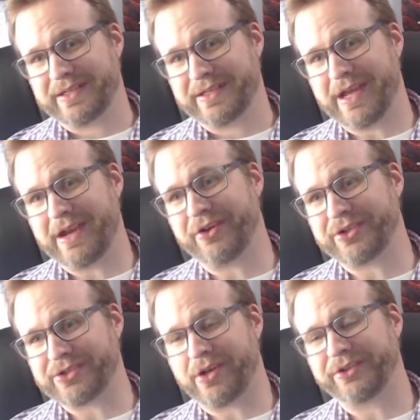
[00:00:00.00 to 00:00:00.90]

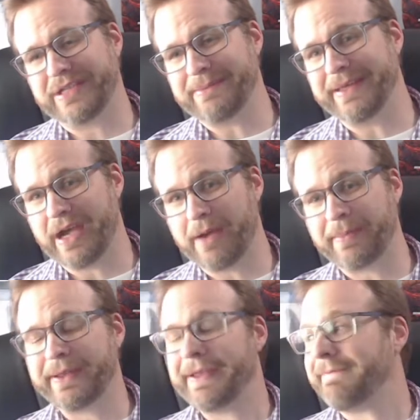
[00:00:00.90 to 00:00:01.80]
characters all teaming
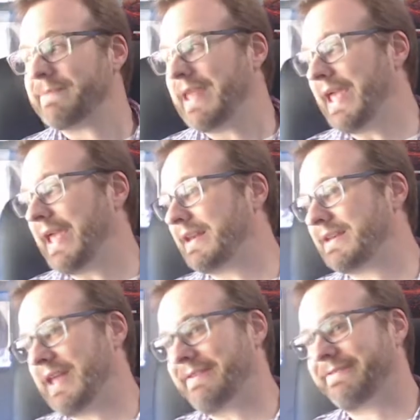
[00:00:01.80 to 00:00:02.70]
up.
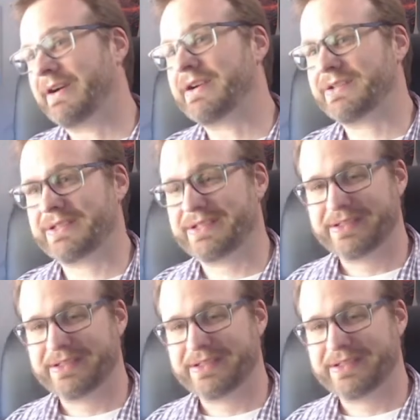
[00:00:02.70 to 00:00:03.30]
And at first,